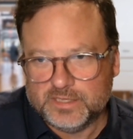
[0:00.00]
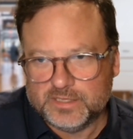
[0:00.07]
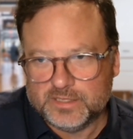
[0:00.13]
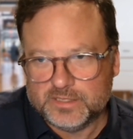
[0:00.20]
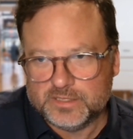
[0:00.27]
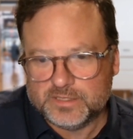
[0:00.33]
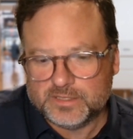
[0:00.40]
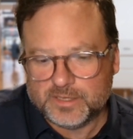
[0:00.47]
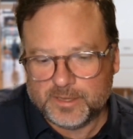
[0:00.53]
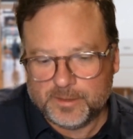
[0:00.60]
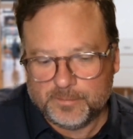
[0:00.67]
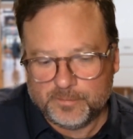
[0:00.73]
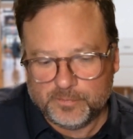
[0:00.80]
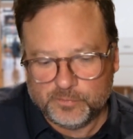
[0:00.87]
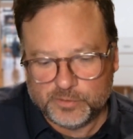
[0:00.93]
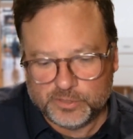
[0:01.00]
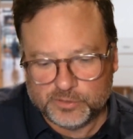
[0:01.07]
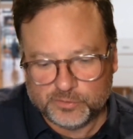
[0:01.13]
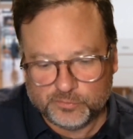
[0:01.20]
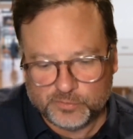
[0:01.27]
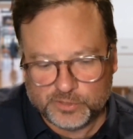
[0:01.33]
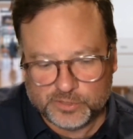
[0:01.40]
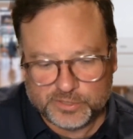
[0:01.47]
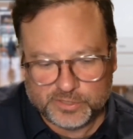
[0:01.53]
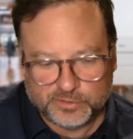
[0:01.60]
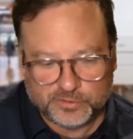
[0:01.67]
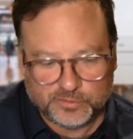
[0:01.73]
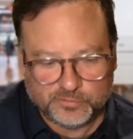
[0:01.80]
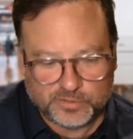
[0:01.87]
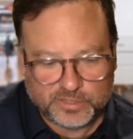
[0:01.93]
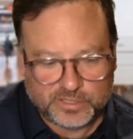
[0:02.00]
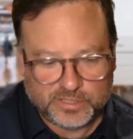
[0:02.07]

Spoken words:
when you're dealing with